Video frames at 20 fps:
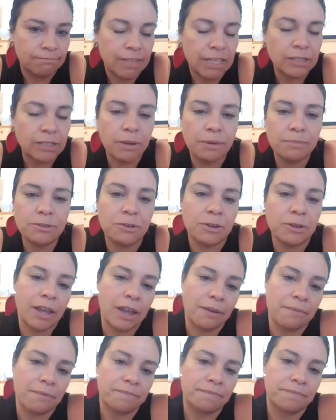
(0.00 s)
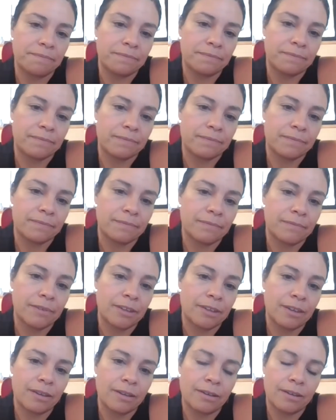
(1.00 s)
That's why I'm doing it,
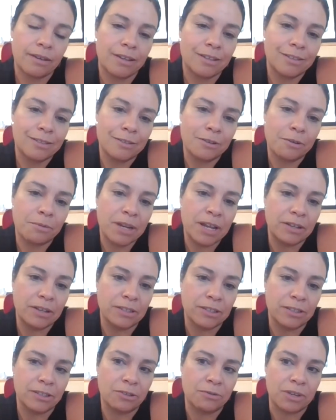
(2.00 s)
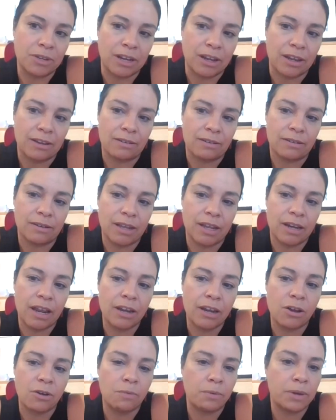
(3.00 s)
because nobody else is doing it. And
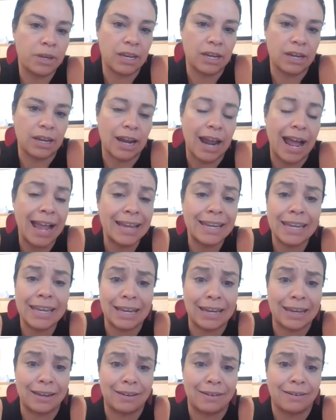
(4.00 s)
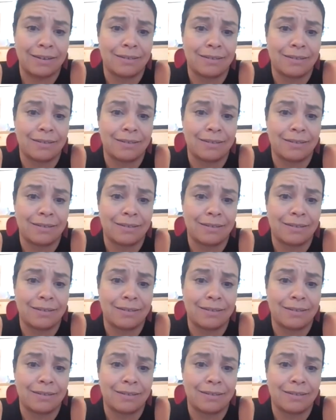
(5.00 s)
I know we need it. I need it.